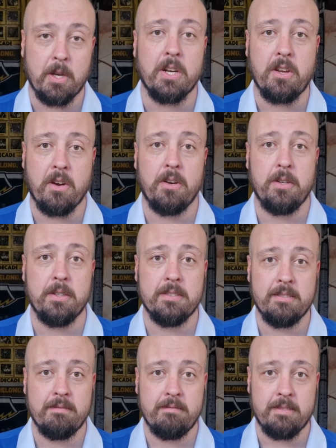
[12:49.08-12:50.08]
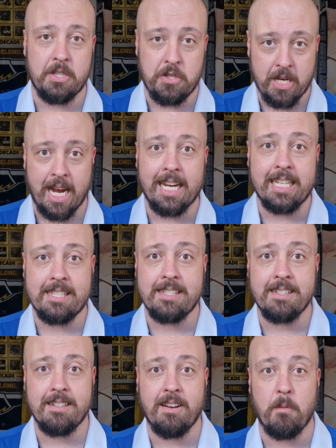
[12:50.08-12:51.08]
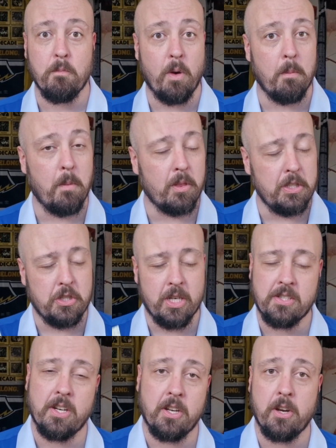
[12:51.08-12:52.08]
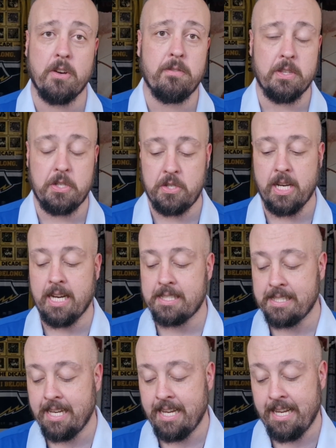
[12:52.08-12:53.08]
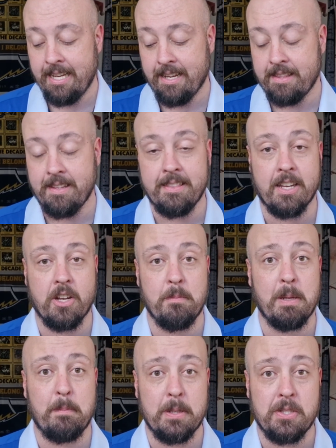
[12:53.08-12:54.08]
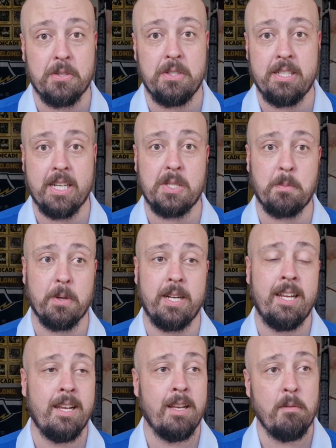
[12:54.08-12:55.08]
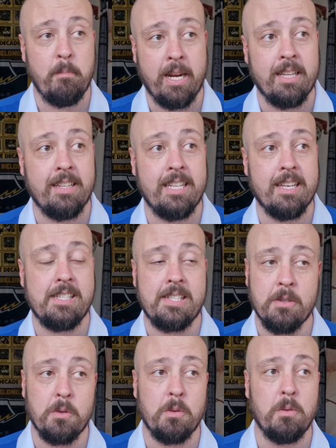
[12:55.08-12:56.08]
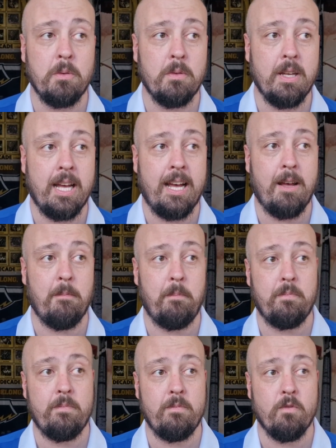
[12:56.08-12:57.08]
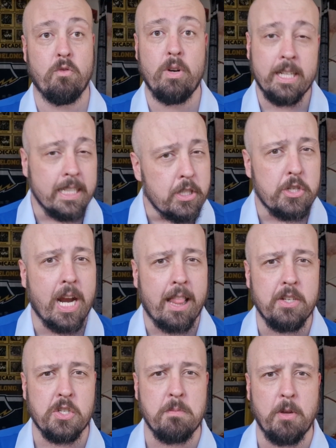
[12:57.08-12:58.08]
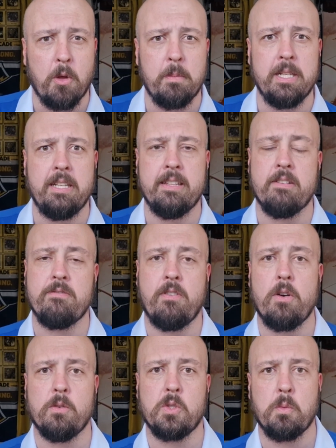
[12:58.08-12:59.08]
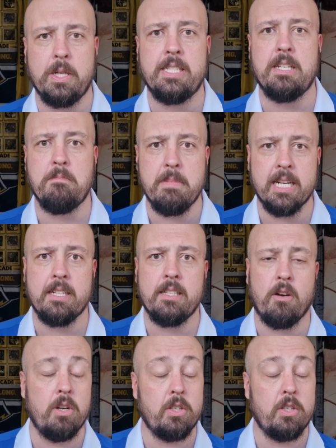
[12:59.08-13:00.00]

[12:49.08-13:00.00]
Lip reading: to go the Sharks. I'm only just going to go for the Sharks. I think they're going to be a bit too desperate. Manly, they still really challenged Melbourne in that final 20 minutes